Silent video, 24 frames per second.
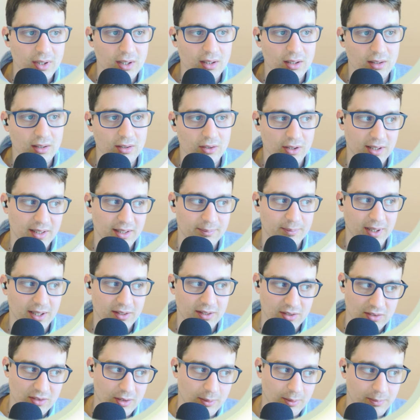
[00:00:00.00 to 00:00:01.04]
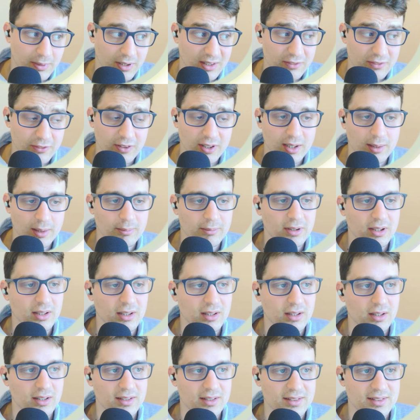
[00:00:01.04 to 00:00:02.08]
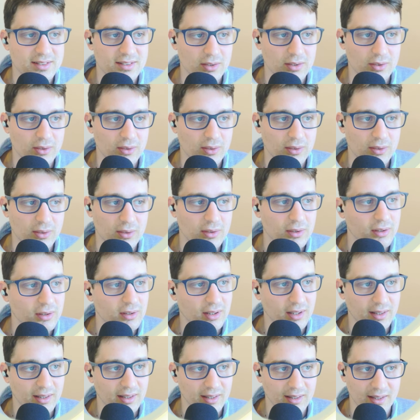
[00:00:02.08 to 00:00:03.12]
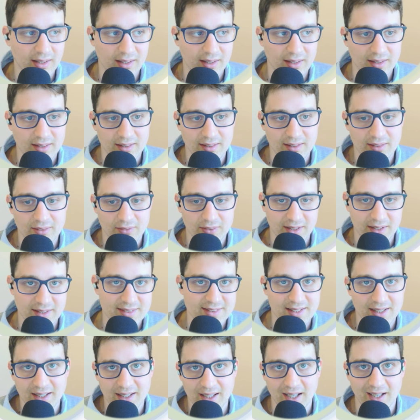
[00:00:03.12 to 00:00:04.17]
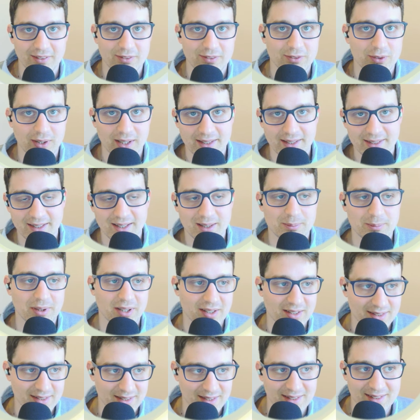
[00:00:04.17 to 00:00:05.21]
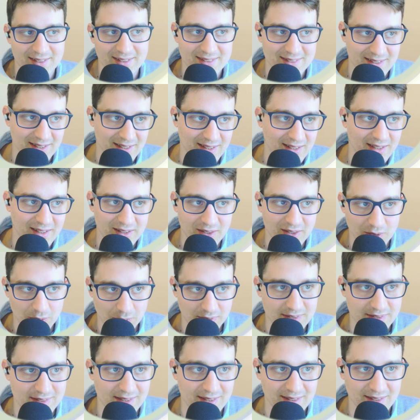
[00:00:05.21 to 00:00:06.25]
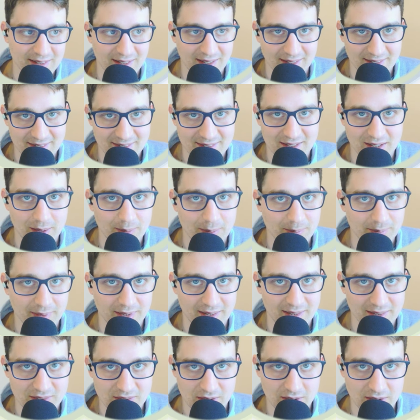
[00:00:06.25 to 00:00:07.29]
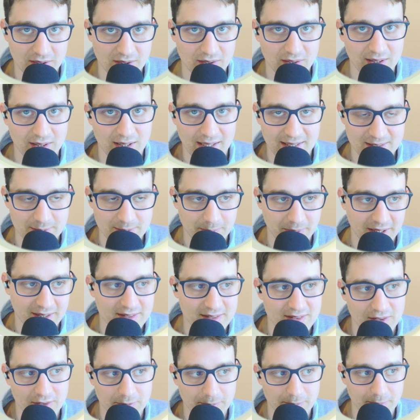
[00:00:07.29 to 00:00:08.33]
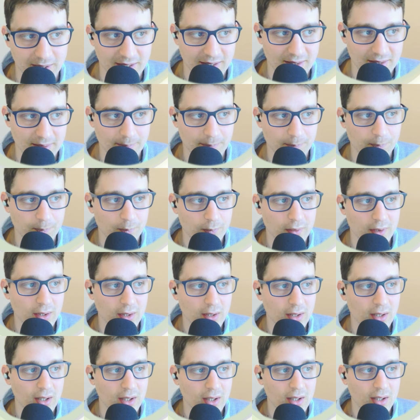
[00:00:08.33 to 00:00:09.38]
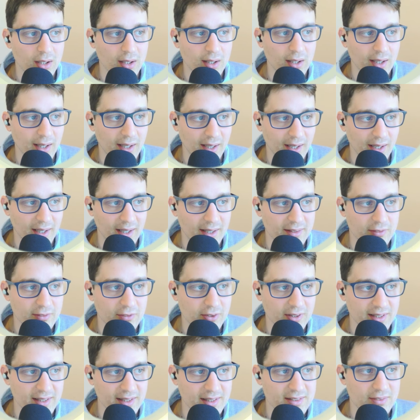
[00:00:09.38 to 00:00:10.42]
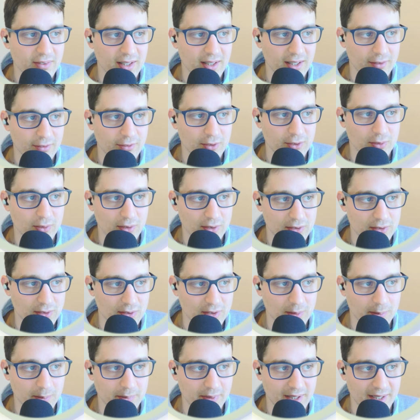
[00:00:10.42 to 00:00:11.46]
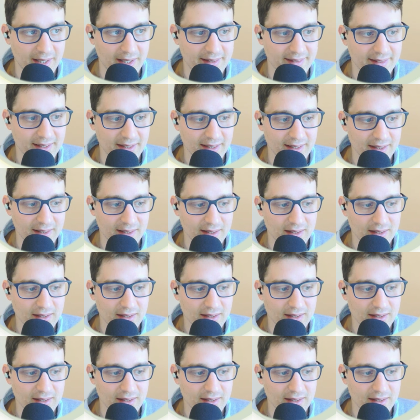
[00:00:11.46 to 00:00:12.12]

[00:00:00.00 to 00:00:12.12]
or make.com platform. So we still have to add that because it is still in use in some internal aspects of Make. And for this, we have to go to the branding